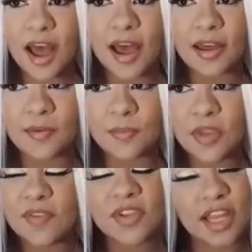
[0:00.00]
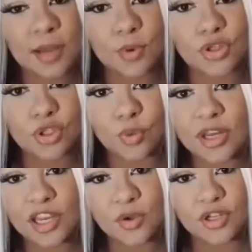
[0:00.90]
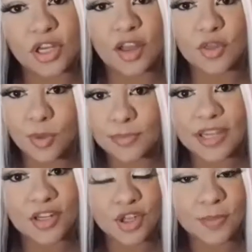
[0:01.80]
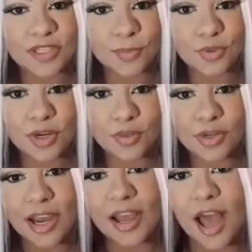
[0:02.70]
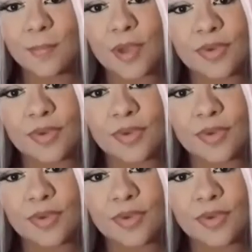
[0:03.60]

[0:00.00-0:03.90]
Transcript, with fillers: Uh, if you'd like a personal reading, you can check out the website, jamiezebra23.com.